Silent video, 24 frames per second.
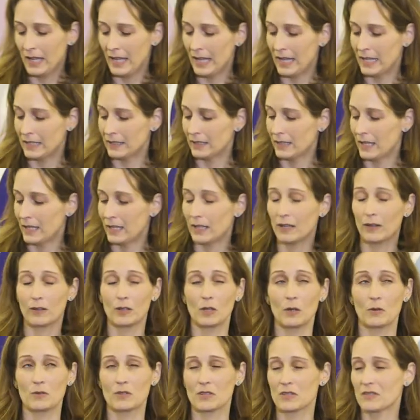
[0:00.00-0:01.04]
and, and it'll
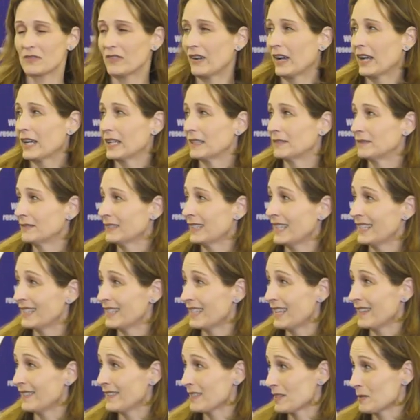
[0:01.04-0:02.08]
go just fine. And,
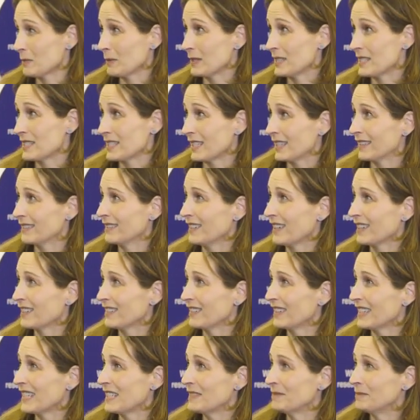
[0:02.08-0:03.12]
and this one did,
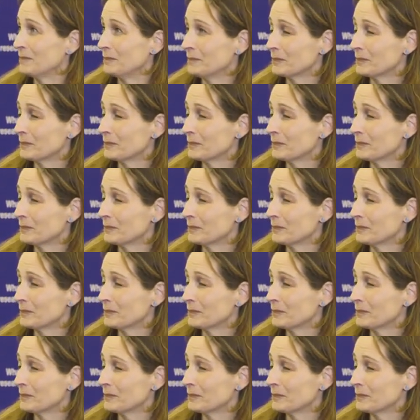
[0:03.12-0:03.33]
luckily.